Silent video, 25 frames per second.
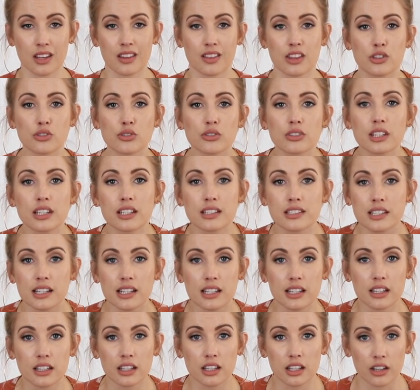These are things
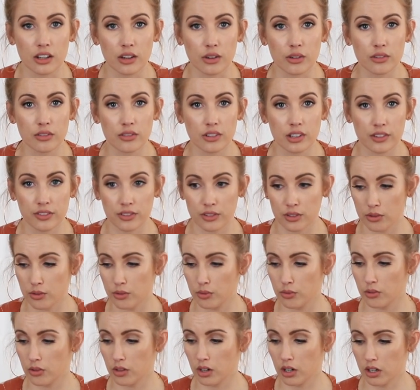that, you know, if
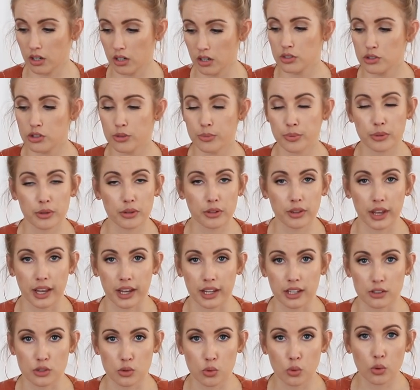you aren't super
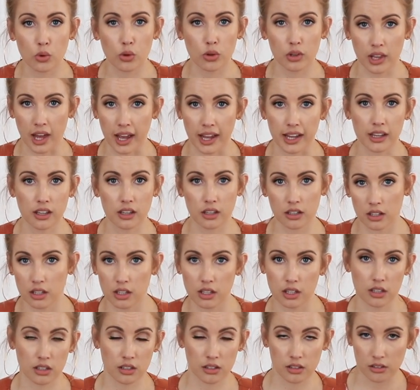like tool-like
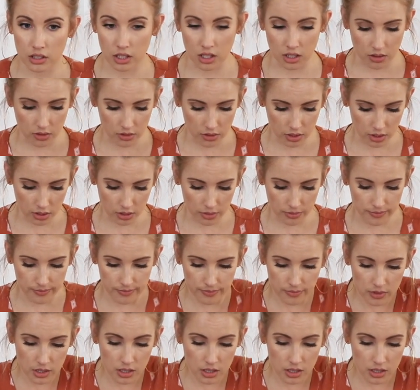in, you know, your